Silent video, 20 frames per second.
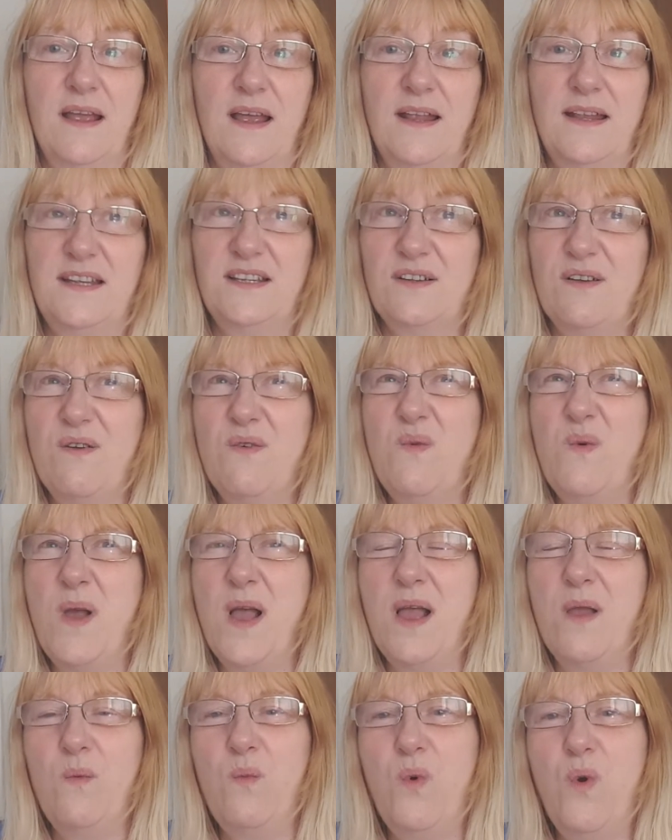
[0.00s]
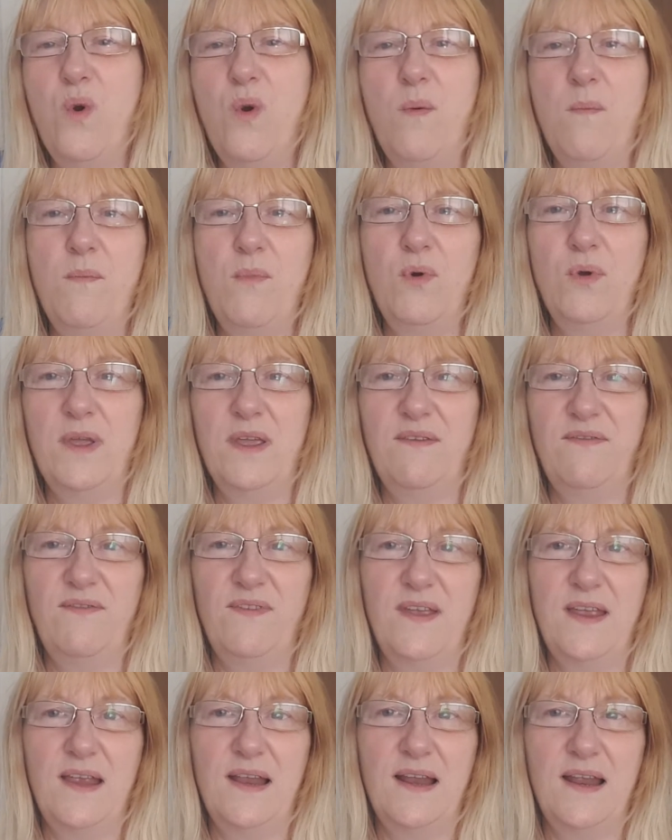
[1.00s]
and it's gone quite warm muggy
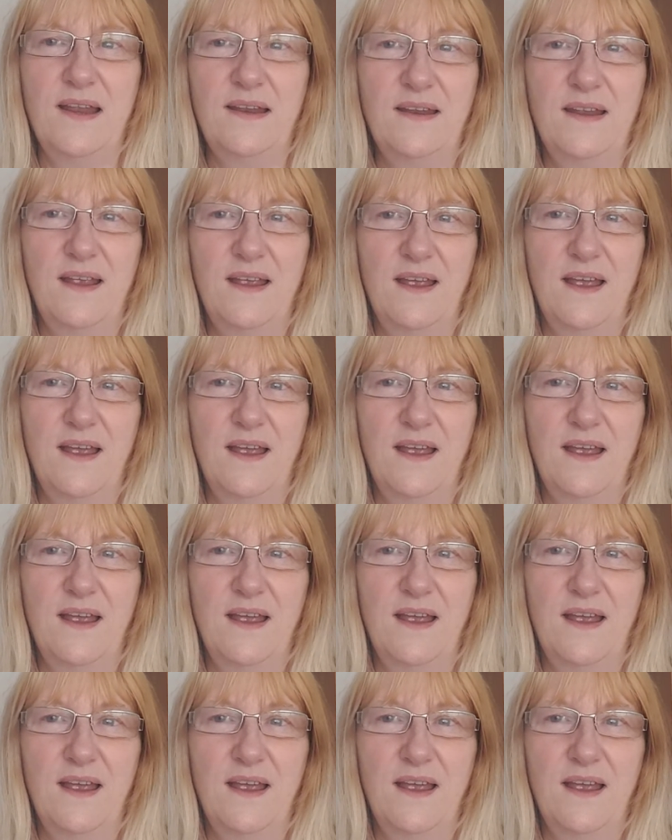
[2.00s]
feeling